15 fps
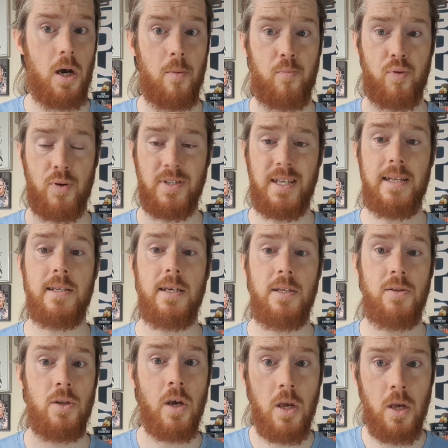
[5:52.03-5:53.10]

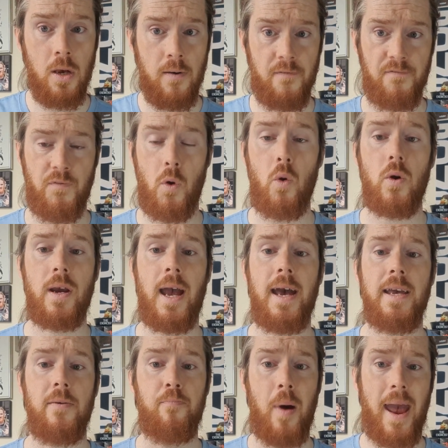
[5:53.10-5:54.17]
presenting
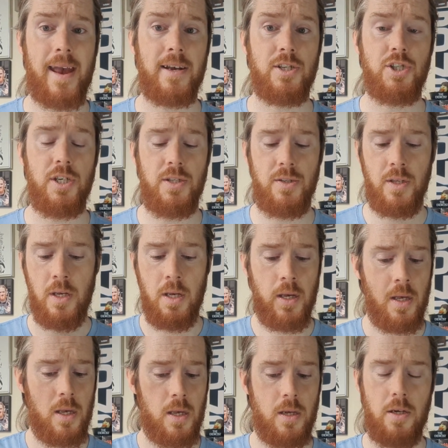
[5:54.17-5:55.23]
4K packaging.
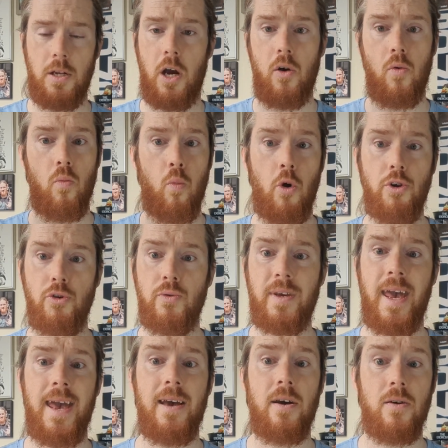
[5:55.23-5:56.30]
You know, what you
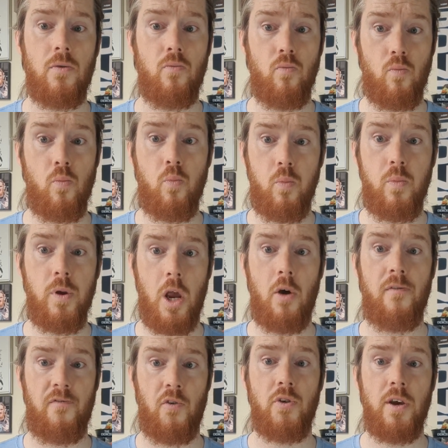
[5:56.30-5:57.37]
get, you know,
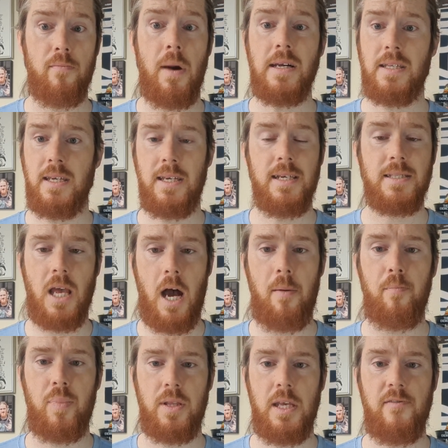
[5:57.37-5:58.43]
for your money is
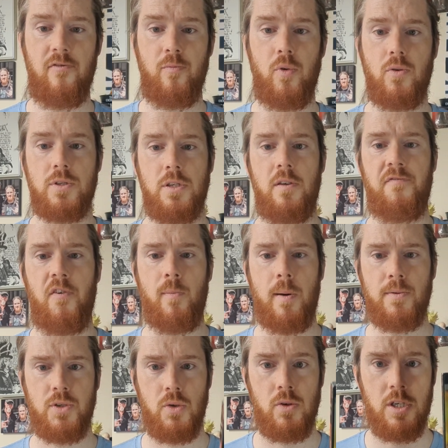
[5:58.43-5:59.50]
unbelievable. So the film I'm
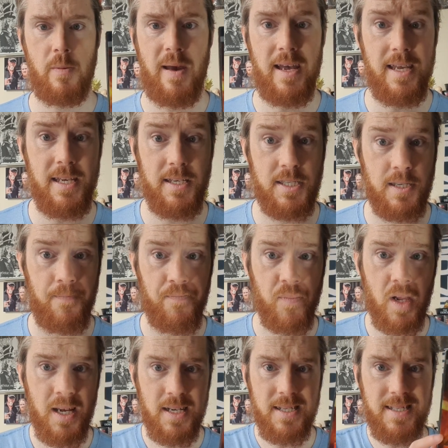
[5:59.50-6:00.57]
talking about is
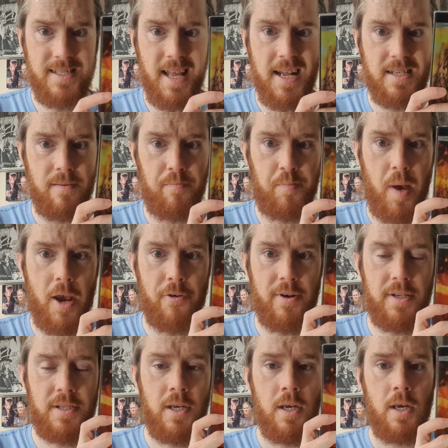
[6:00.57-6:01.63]
Dead and
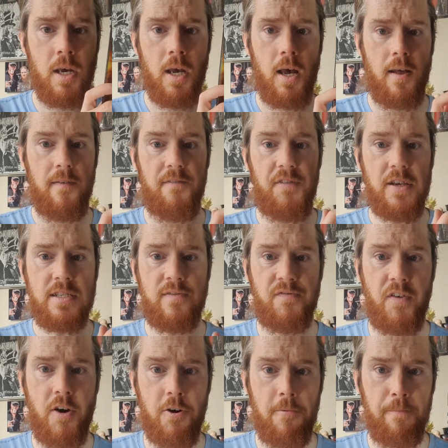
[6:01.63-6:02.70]
Buried. This
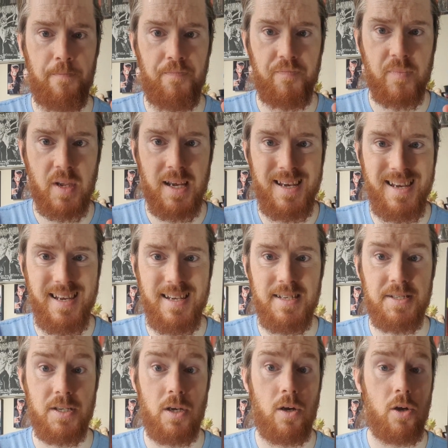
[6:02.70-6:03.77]
film
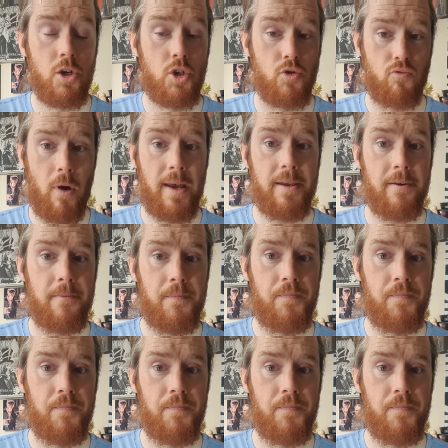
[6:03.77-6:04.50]
is great.